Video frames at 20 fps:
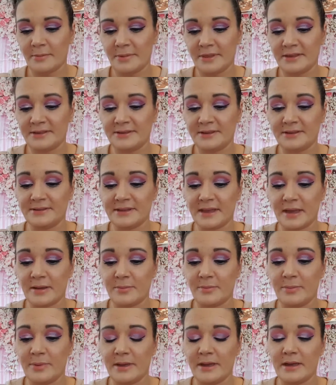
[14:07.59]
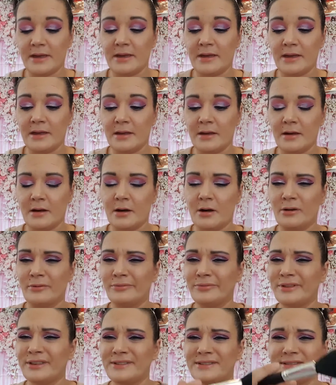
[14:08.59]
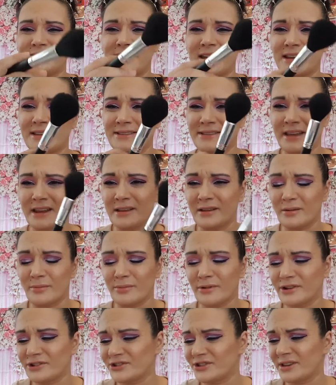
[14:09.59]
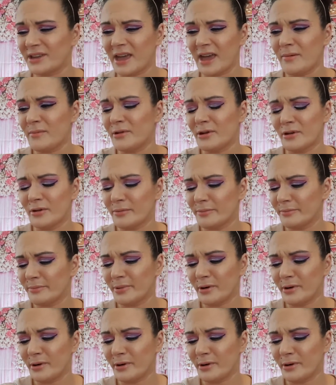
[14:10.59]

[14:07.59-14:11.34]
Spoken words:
This is a big, this is that Aesthetica brush that came in our